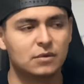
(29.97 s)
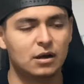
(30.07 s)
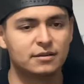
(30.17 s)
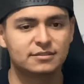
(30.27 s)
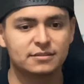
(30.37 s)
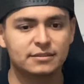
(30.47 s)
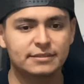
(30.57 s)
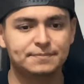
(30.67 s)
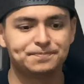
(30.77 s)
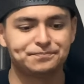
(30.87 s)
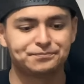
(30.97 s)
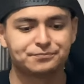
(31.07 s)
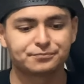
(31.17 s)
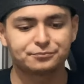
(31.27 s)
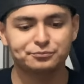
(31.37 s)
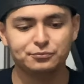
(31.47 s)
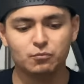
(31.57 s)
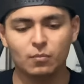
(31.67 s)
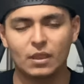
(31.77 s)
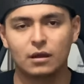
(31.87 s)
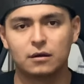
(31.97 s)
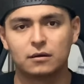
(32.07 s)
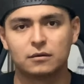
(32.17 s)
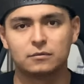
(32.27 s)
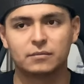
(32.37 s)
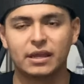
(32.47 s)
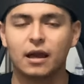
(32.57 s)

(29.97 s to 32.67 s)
Honestly, I